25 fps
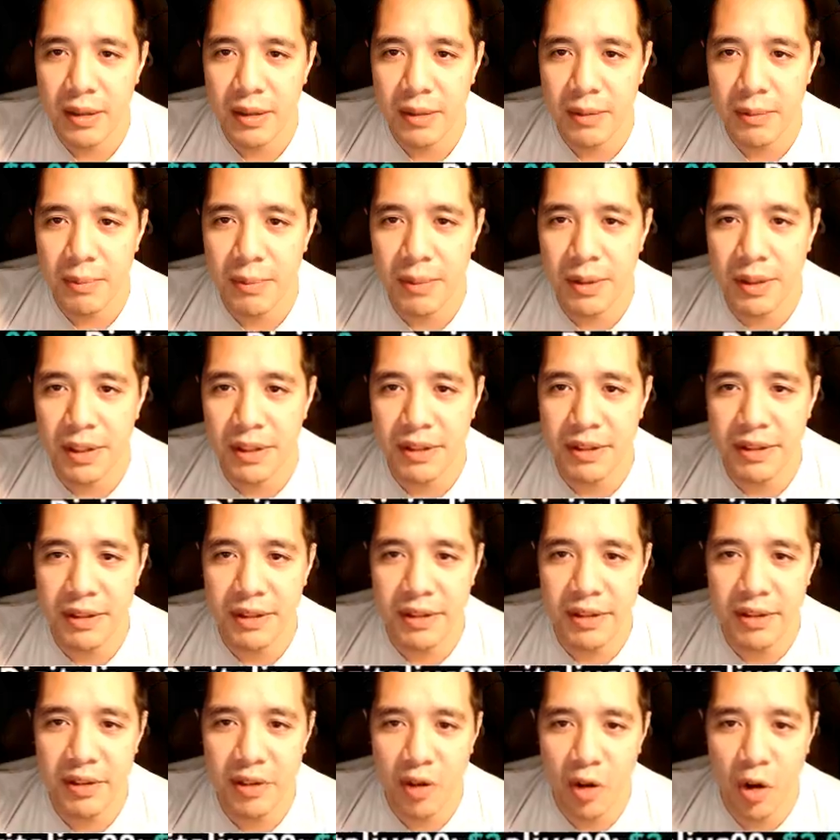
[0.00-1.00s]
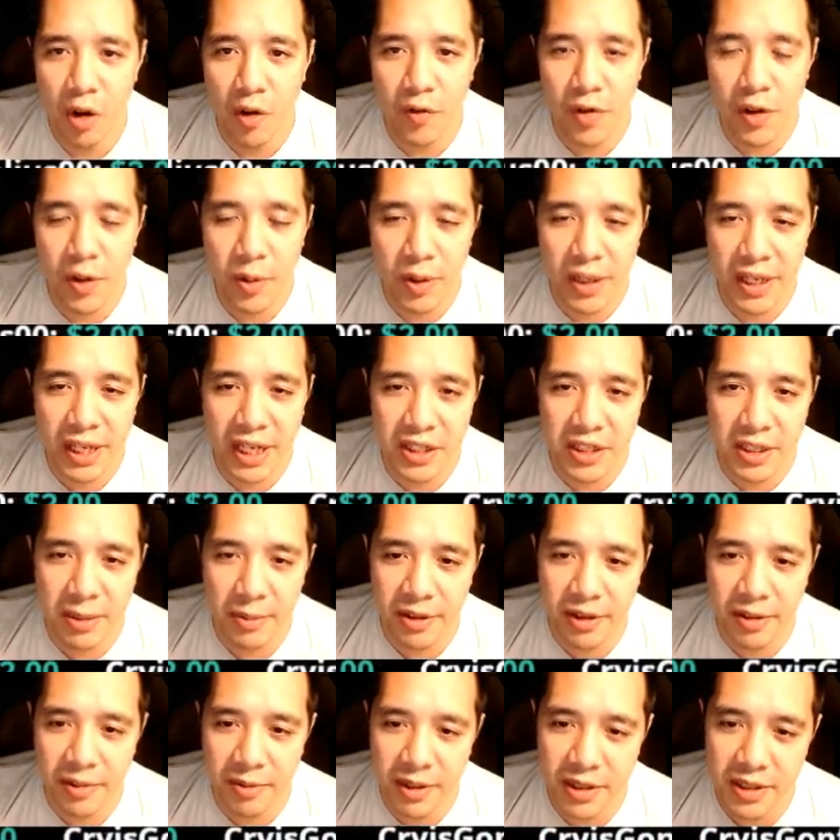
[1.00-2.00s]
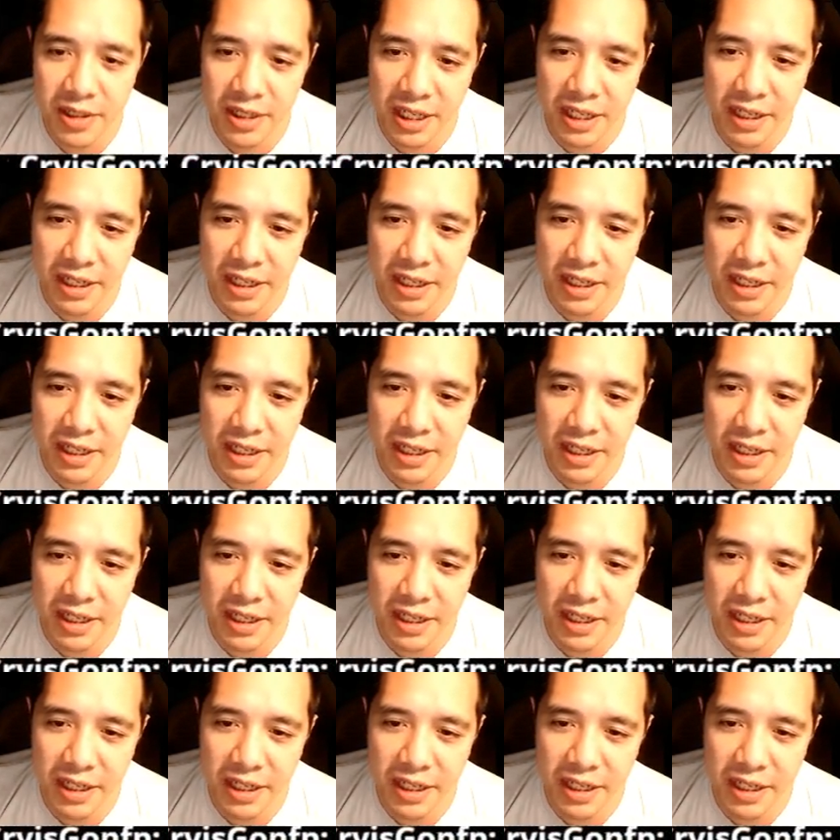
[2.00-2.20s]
But hopefully we get some of them, because